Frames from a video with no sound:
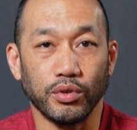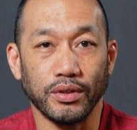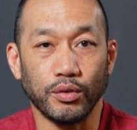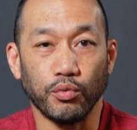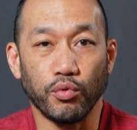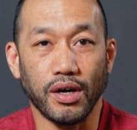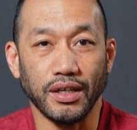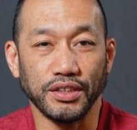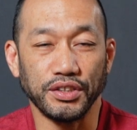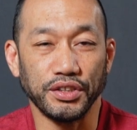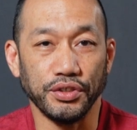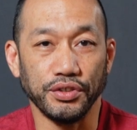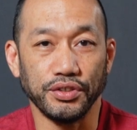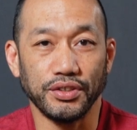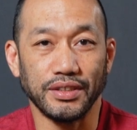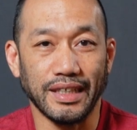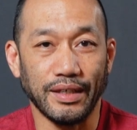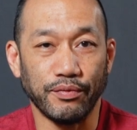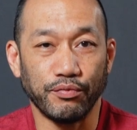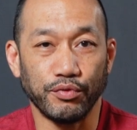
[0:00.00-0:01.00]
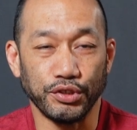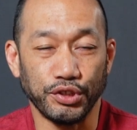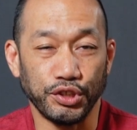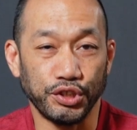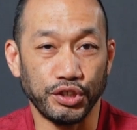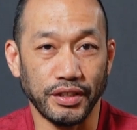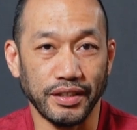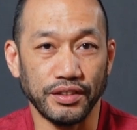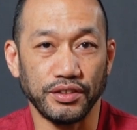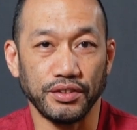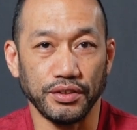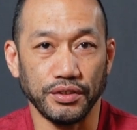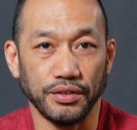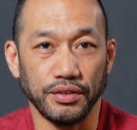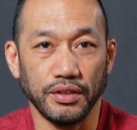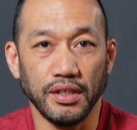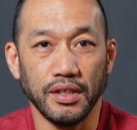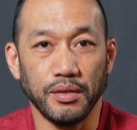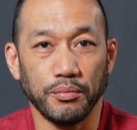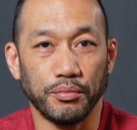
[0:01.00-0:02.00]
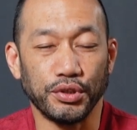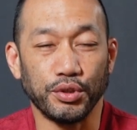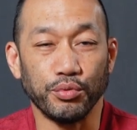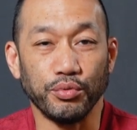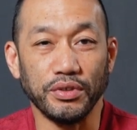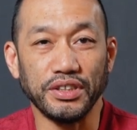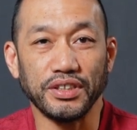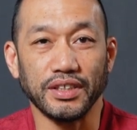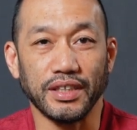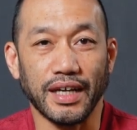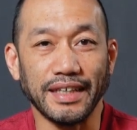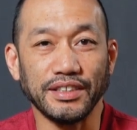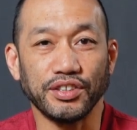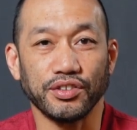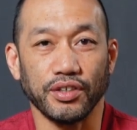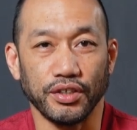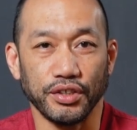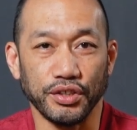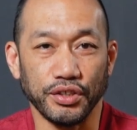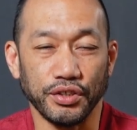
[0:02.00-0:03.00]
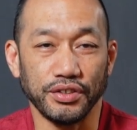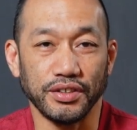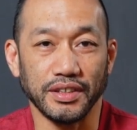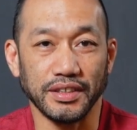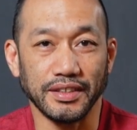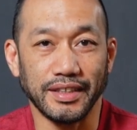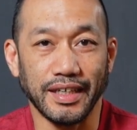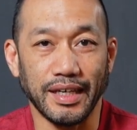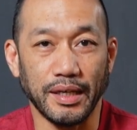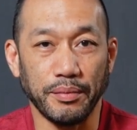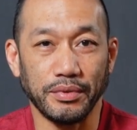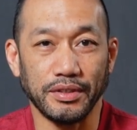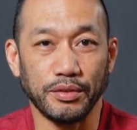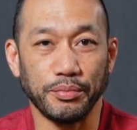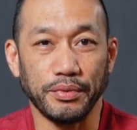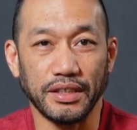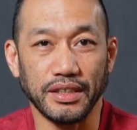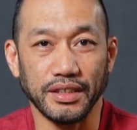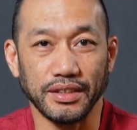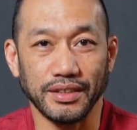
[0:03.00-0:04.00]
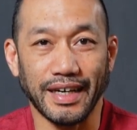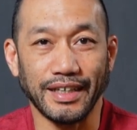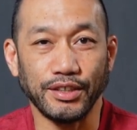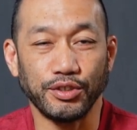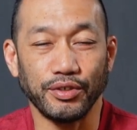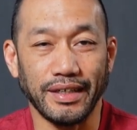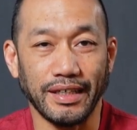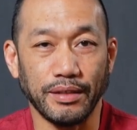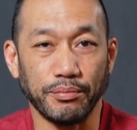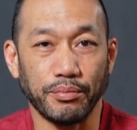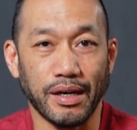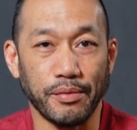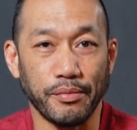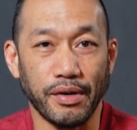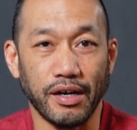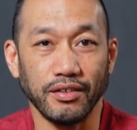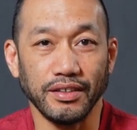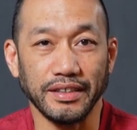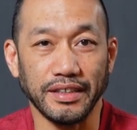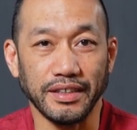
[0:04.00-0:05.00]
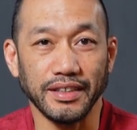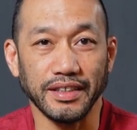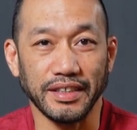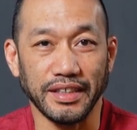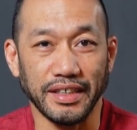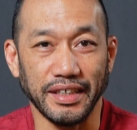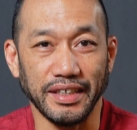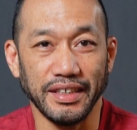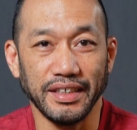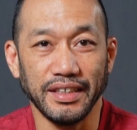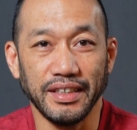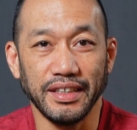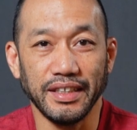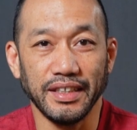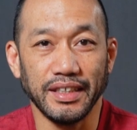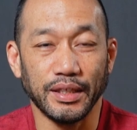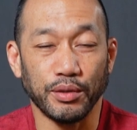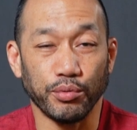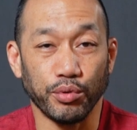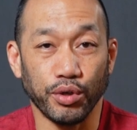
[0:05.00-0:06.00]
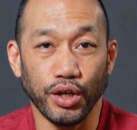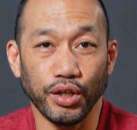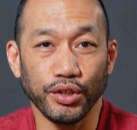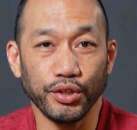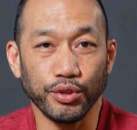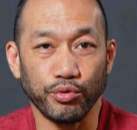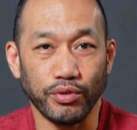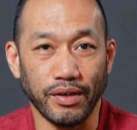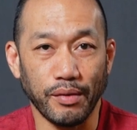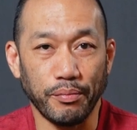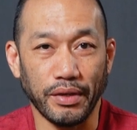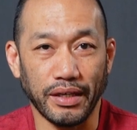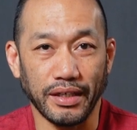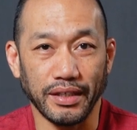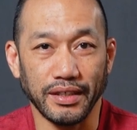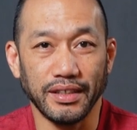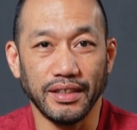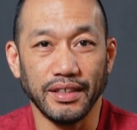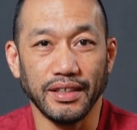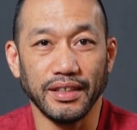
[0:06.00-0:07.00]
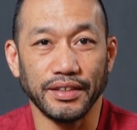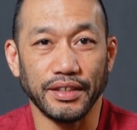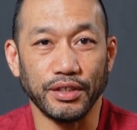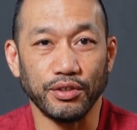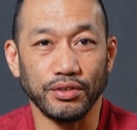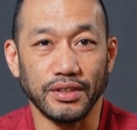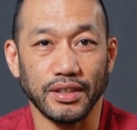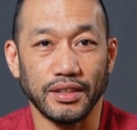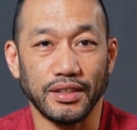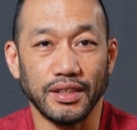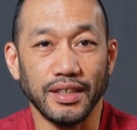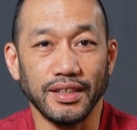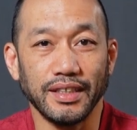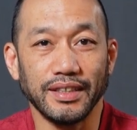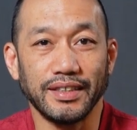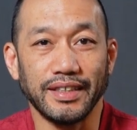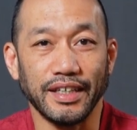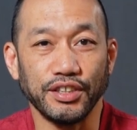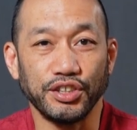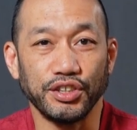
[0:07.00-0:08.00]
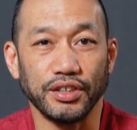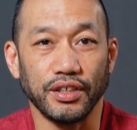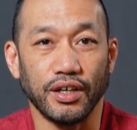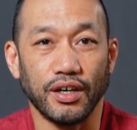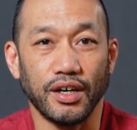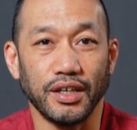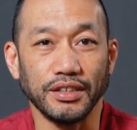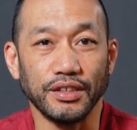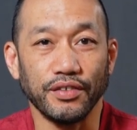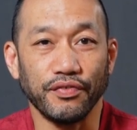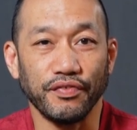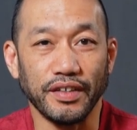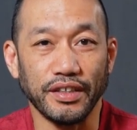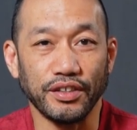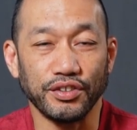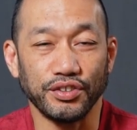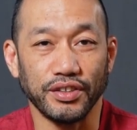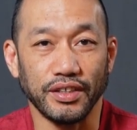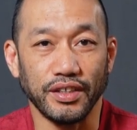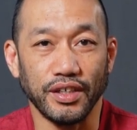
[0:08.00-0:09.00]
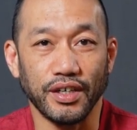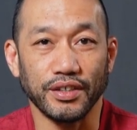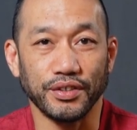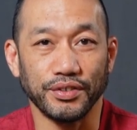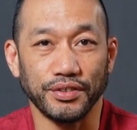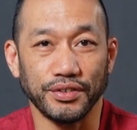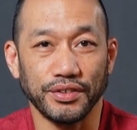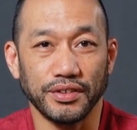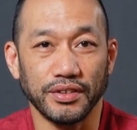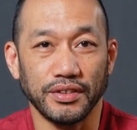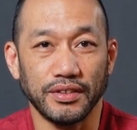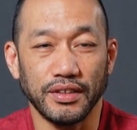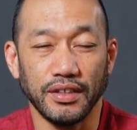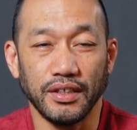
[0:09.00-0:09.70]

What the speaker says: would want to use tape for Jiu-Jitsu, but the reason I started using tape is because I train primarily in the gi, and with all the gripping, there is a ton of tension on your fingers and knuckles.